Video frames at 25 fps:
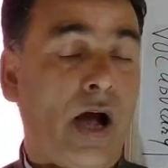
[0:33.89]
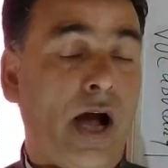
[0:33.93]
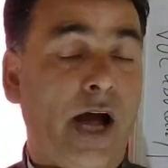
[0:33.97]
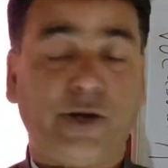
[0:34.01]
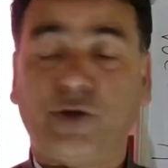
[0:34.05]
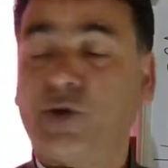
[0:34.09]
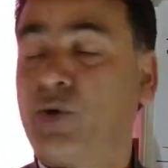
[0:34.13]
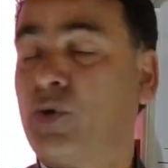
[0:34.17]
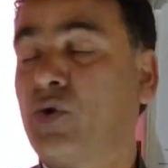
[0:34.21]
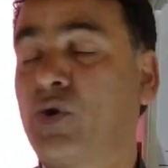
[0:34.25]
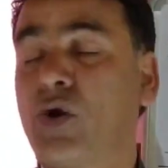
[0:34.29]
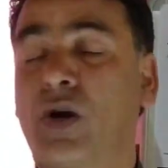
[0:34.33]

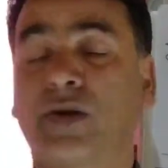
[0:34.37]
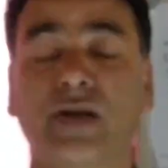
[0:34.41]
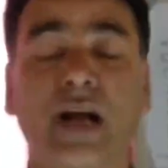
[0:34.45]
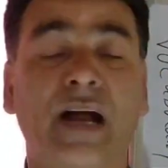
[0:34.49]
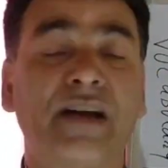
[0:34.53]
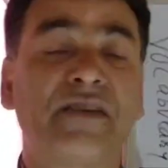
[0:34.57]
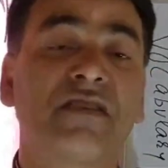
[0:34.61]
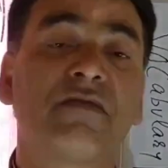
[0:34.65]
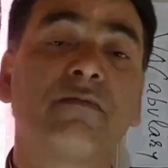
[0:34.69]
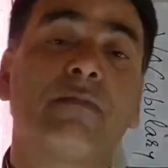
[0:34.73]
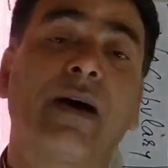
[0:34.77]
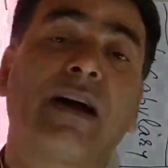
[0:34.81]
I do
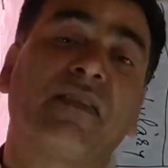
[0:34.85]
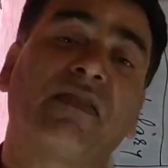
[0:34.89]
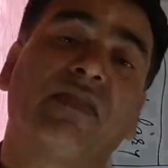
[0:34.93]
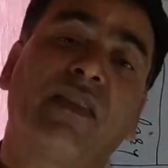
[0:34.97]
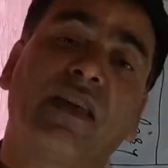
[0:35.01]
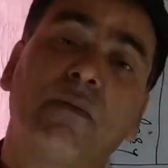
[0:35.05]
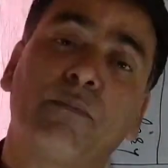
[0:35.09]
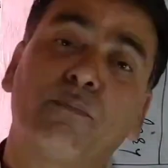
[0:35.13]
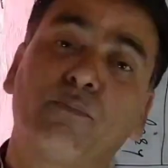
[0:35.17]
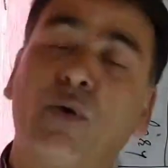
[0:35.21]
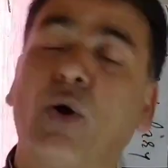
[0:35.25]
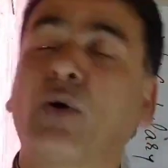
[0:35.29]
not
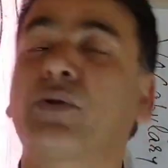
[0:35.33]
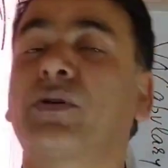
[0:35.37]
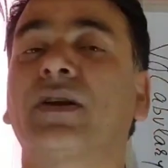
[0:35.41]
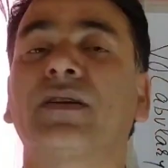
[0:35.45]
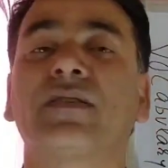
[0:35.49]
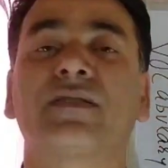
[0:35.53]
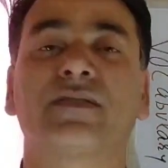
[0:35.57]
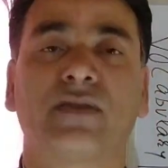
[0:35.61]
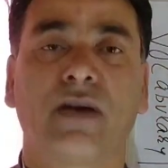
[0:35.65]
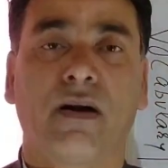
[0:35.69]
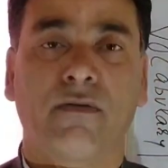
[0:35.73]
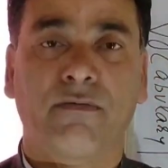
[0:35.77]
undermine the
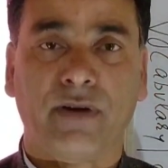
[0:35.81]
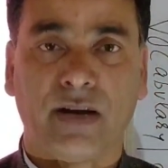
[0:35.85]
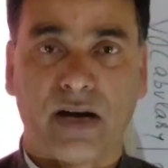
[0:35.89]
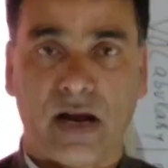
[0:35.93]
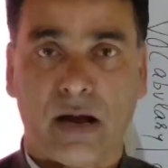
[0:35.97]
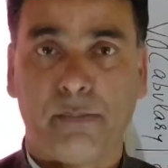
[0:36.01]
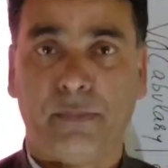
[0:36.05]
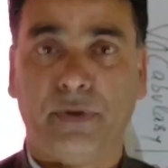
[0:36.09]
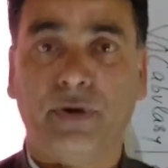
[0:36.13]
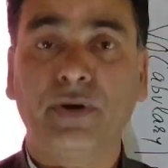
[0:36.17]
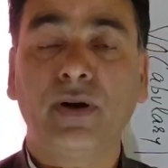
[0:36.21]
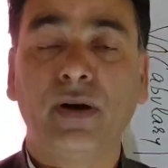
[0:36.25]
importance of
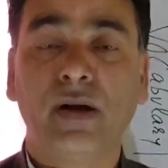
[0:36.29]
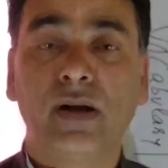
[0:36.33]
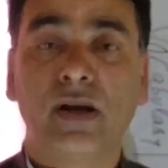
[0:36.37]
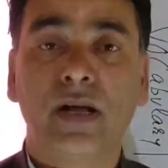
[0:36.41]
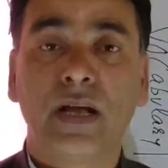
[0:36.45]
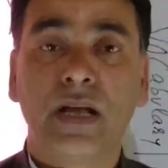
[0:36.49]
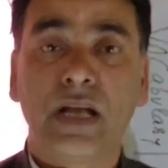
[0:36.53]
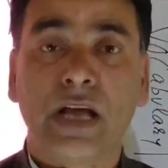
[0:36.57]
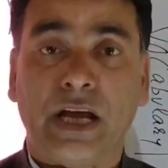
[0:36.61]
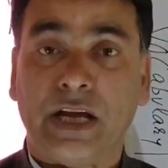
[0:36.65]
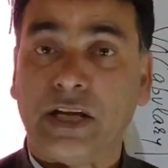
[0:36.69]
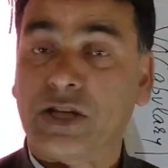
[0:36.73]
grammar.
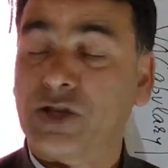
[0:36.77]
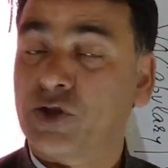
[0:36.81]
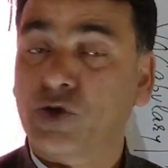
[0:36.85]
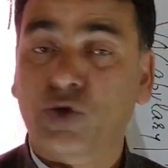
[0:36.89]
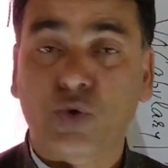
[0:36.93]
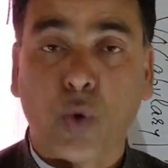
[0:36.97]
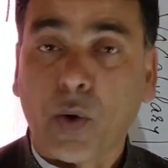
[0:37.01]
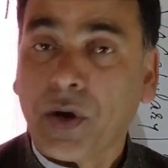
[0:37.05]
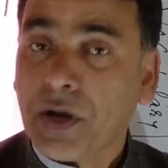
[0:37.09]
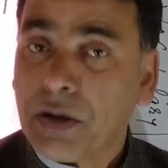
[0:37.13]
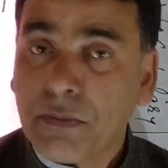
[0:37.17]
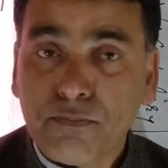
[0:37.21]
It's
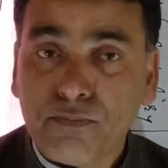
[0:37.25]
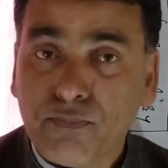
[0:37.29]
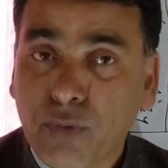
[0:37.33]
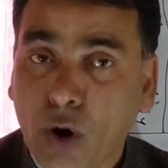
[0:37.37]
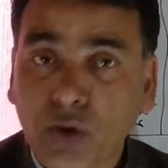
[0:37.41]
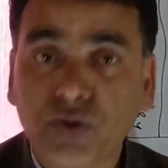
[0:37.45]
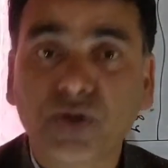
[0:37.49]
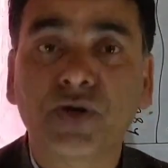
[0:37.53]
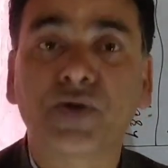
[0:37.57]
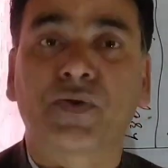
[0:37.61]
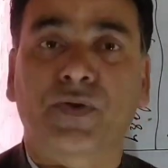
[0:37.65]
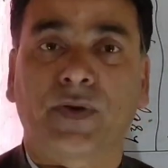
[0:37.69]
so
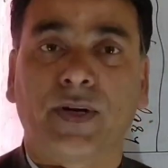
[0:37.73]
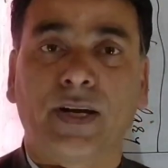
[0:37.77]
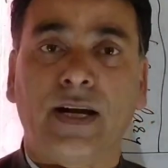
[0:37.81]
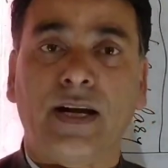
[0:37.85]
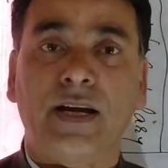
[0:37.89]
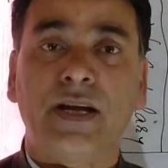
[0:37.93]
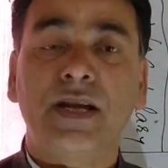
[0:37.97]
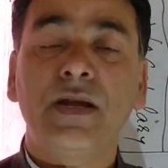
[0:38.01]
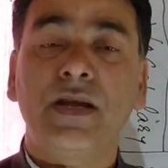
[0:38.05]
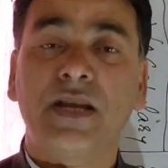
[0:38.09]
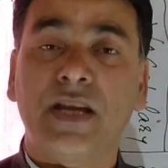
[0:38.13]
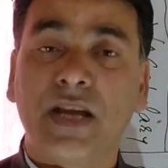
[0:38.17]
important
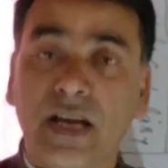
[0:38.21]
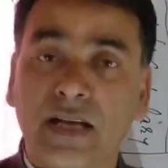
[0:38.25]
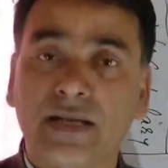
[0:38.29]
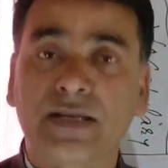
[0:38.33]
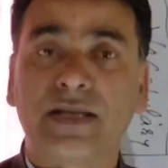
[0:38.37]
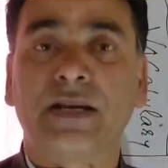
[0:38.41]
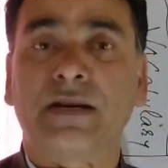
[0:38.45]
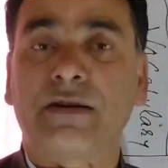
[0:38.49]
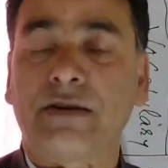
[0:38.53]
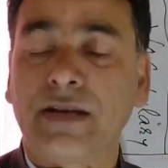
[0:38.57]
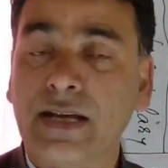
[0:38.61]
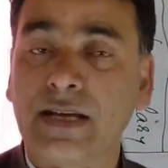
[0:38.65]
really,
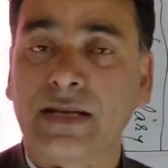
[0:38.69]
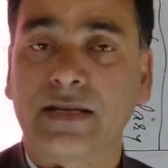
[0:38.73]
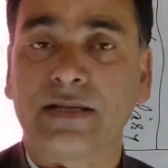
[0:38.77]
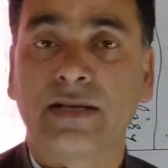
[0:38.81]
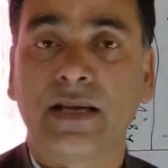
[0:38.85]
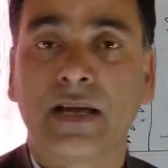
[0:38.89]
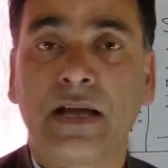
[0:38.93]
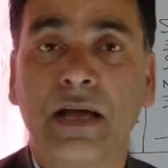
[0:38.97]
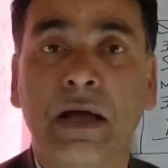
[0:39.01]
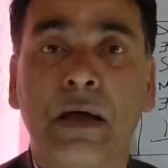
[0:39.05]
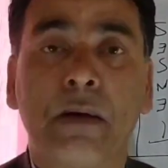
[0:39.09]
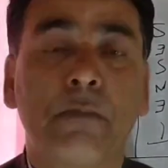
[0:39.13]
yes it
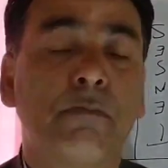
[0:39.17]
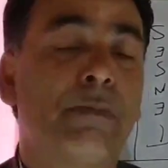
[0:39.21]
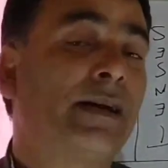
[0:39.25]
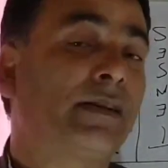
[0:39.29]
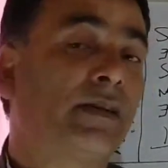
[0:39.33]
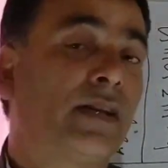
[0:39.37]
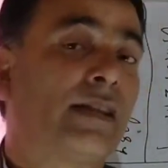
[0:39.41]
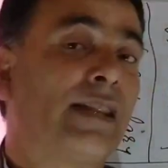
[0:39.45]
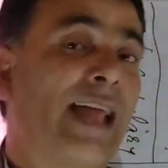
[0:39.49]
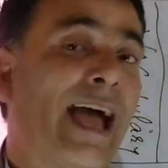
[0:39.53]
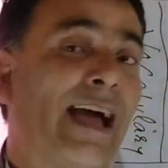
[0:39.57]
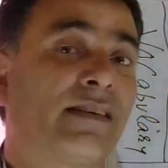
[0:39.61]
is,
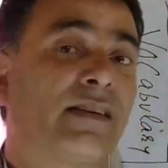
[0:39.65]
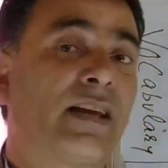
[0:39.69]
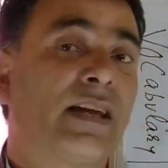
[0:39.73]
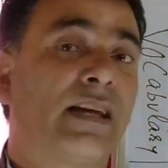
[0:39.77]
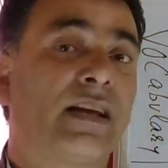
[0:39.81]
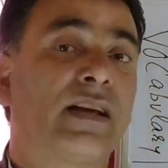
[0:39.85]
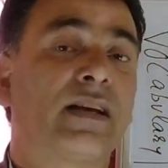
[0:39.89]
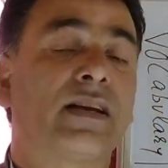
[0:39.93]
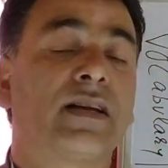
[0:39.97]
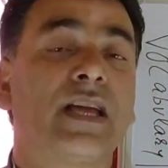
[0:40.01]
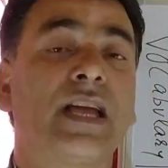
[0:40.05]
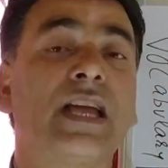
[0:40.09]
but
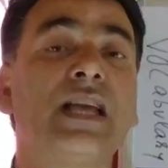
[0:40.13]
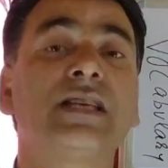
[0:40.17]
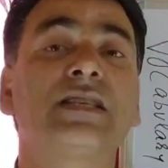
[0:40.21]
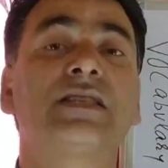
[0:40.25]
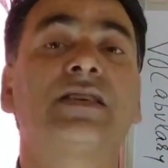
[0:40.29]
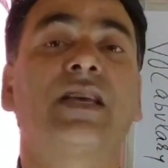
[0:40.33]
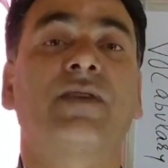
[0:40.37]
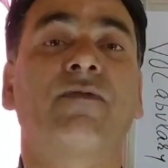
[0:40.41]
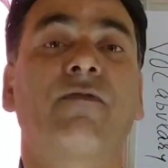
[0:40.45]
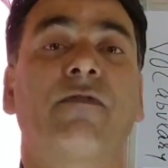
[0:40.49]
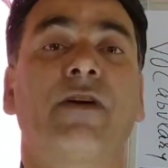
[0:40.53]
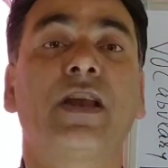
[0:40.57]
that
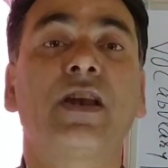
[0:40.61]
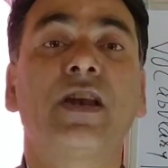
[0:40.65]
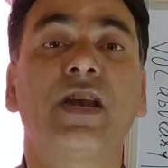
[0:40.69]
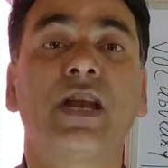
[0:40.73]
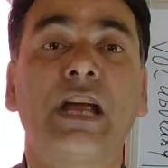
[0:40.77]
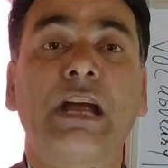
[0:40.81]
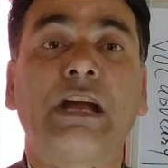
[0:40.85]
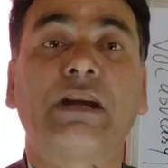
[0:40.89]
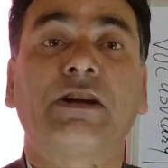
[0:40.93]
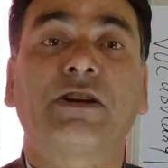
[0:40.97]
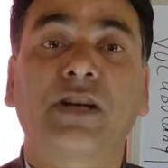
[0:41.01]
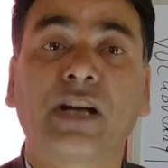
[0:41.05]
is
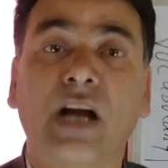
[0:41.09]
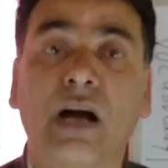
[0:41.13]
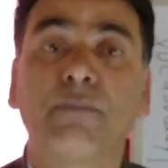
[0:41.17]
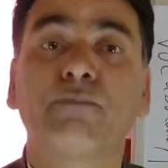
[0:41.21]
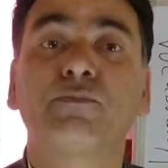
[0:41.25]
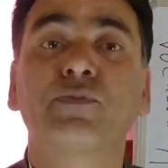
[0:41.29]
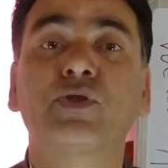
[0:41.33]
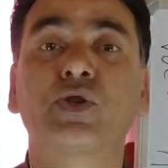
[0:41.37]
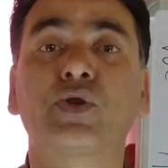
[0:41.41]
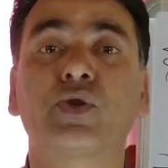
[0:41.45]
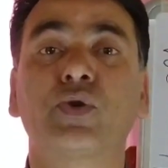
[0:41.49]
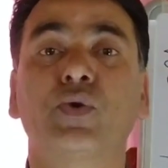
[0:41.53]
when it
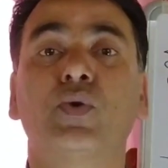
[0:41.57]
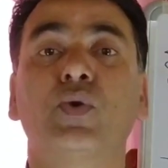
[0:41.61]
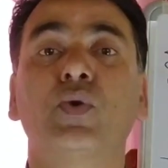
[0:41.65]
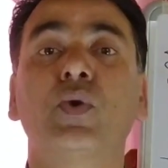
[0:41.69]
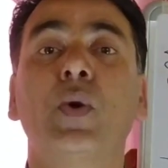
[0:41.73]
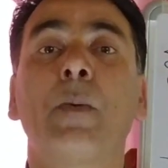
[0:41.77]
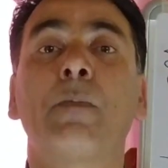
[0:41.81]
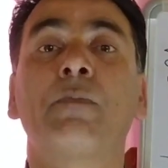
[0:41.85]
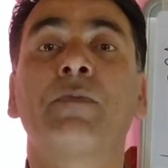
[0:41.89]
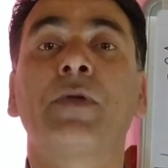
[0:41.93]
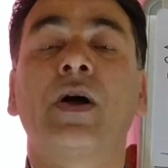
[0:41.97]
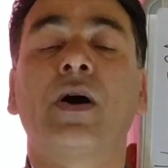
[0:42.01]
comes
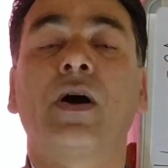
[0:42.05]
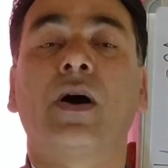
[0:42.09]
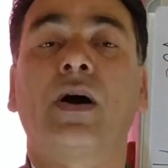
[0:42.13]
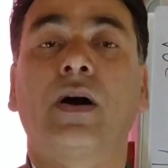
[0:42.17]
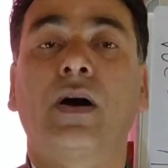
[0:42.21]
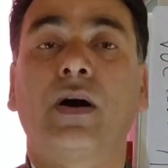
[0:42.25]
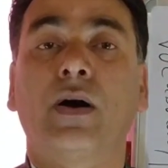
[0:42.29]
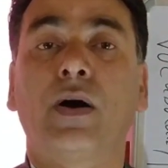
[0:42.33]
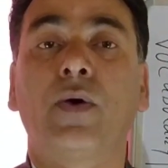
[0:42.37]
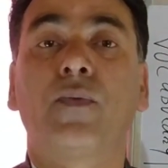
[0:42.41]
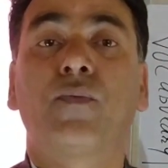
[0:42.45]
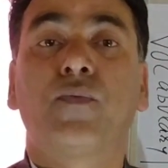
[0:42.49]
to
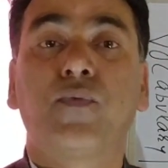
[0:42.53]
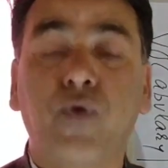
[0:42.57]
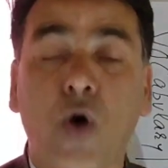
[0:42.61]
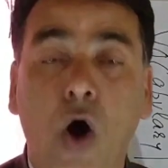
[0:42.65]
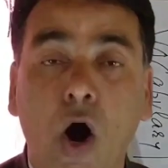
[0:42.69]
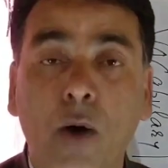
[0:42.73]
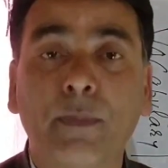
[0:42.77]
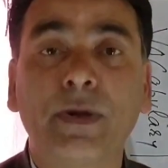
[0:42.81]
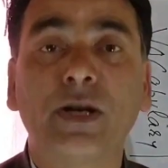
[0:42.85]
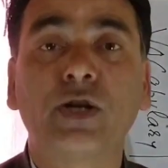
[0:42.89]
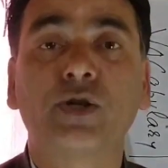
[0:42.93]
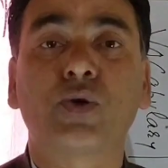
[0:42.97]
uh,
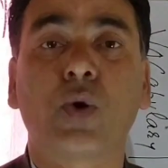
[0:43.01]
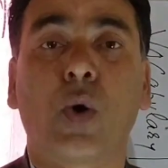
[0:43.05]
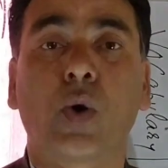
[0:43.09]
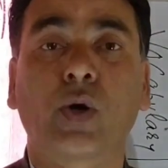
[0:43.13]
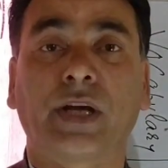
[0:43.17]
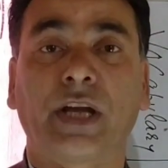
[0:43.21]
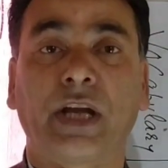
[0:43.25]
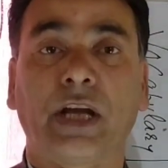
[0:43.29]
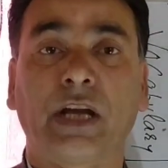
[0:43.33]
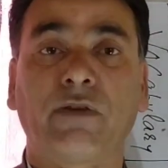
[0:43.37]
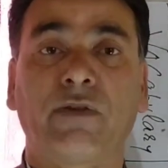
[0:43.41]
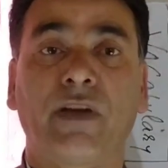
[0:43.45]
formal
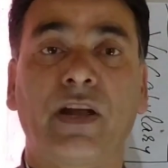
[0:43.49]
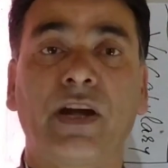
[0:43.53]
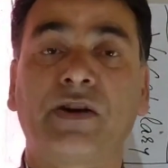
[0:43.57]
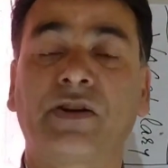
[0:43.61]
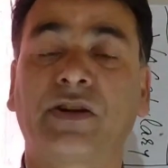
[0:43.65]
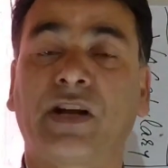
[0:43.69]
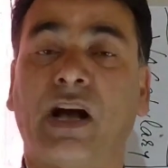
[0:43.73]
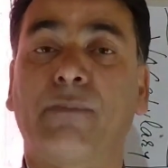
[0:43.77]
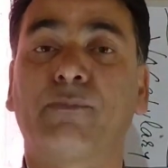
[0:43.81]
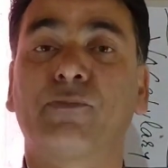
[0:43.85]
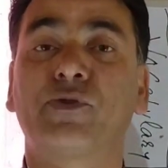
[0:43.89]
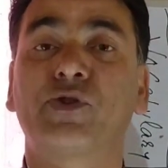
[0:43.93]
talking, when
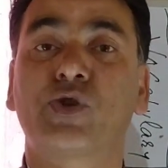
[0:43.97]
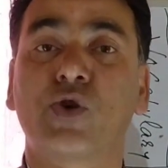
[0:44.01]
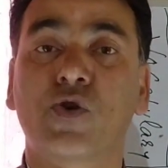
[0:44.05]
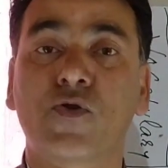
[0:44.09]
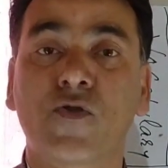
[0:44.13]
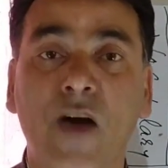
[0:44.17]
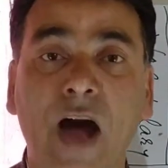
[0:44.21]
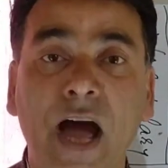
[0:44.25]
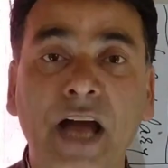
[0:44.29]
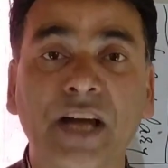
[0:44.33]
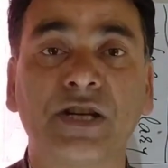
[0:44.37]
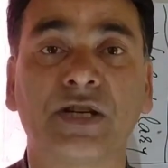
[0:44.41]
it comes
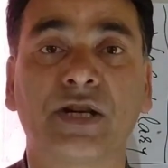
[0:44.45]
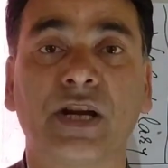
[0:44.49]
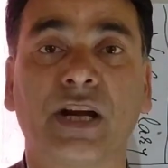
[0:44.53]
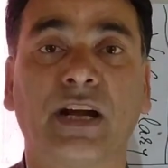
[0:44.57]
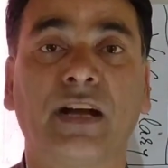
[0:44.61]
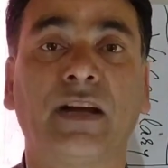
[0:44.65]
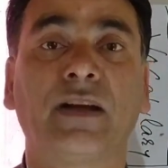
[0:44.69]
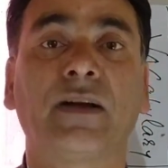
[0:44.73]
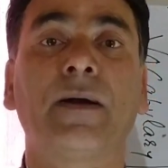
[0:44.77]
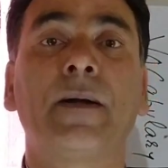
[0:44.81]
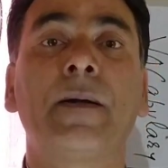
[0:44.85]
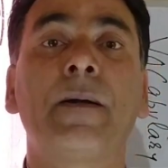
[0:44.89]
to
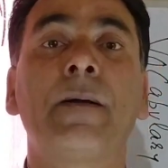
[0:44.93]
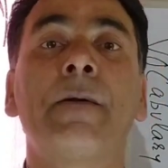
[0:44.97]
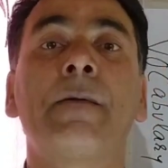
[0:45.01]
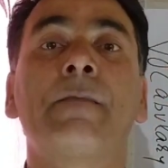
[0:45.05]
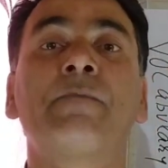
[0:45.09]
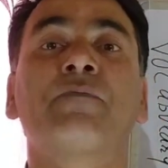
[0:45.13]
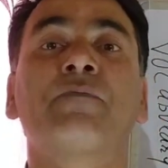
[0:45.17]
writing,